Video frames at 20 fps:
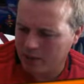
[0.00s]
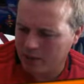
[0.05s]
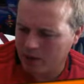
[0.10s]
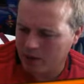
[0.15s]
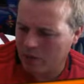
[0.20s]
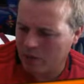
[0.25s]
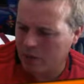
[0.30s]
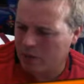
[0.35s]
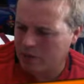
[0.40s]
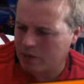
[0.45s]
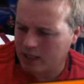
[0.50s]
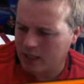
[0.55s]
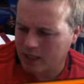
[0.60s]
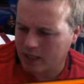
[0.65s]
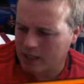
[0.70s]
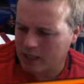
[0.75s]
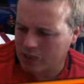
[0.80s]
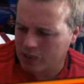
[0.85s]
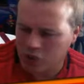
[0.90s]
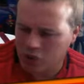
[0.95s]
Bissaka
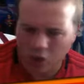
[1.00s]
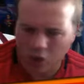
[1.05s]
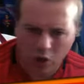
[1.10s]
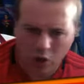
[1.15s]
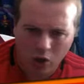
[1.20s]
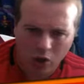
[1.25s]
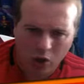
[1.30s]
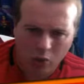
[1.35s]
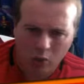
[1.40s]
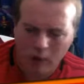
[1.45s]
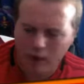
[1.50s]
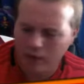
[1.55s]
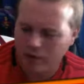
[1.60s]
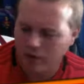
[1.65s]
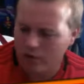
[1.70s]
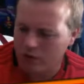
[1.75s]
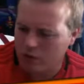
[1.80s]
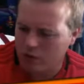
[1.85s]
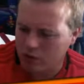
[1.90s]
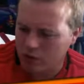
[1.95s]
and Shaw weren't
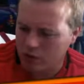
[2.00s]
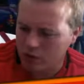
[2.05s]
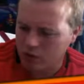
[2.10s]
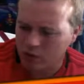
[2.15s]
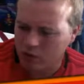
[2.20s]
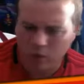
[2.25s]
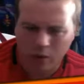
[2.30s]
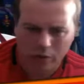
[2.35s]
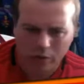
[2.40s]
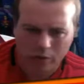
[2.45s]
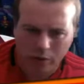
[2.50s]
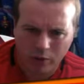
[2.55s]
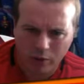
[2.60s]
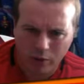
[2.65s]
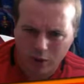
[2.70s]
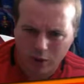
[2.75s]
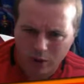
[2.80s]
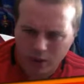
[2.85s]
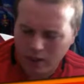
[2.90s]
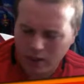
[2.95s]
very good going
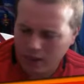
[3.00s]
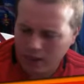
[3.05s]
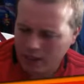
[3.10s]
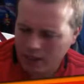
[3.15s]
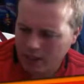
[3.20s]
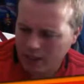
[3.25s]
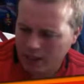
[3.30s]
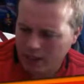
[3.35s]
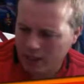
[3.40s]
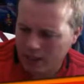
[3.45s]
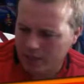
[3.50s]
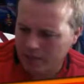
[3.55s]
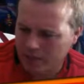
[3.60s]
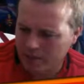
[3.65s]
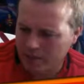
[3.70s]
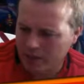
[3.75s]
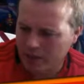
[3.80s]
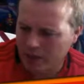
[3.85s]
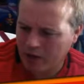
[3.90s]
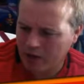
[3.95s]
forward,
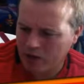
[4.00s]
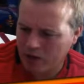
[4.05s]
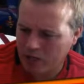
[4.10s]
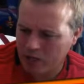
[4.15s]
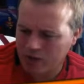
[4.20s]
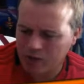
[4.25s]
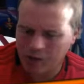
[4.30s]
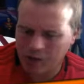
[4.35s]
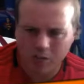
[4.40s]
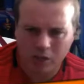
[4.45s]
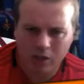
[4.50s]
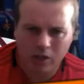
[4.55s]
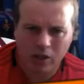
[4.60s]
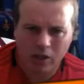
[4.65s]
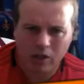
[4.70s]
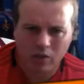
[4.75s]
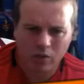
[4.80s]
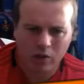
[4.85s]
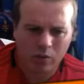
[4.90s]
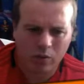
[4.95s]
and Rashford
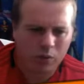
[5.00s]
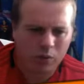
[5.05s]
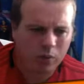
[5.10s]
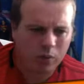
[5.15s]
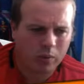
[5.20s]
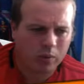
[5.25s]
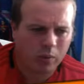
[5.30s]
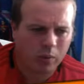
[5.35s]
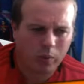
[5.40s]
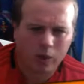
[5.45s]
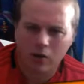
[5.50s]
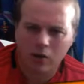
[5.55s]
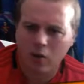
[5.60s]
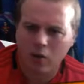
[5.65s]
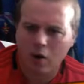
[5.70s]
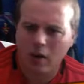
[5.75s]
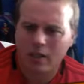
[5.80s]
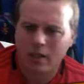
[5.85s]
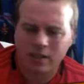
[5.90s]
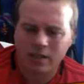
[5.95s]
and Greenwood were
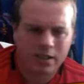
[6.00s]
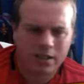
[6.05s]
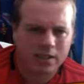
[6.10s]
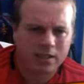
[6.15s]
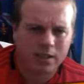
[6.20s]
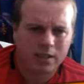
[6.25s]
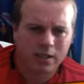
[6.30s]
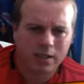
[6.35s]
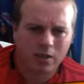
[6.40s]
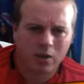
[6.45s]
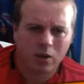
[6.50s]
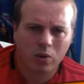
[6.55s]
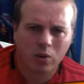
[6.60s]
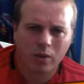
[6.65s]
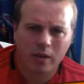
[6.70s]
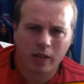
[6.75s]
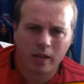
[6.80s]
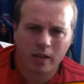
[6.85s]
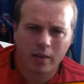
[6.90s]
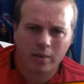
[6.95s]
non-existent in the whole
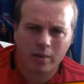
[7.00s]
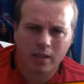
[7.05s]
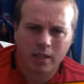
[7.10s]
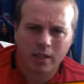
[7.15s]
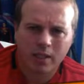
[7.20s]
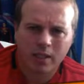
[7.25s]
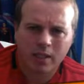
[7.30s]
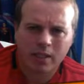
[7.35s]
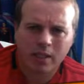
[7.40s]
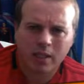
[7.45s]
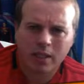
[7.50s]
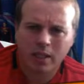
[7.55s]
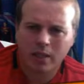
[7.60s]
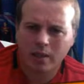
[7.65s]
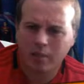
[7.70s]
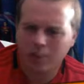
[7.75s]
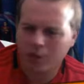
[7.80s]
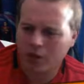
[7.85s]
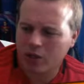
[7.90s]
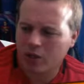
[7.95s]
game.
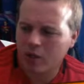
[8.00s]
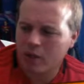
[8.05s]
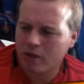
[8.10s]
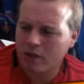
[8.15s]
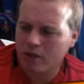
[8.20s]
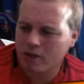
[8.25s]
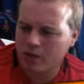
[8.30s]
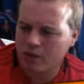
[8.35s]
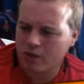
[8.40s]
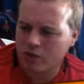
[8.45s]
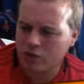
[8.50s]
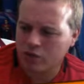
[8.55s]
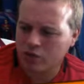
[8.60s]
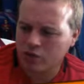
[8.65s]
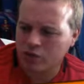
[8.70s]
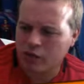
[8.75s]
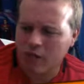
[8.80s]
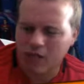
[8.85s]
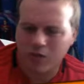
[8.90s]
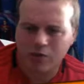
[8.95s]
The confidence
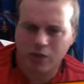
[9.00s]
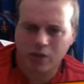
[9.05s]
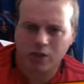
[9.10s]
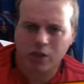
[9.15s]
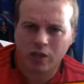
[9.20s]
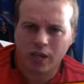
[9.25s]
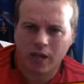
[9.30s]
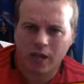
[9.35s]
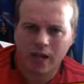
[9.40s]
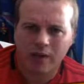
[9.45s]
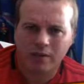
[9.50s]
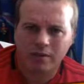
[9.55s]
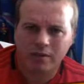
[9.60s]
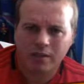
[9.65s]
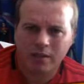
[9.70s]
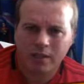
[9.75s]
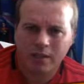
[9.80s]
Rashford should have,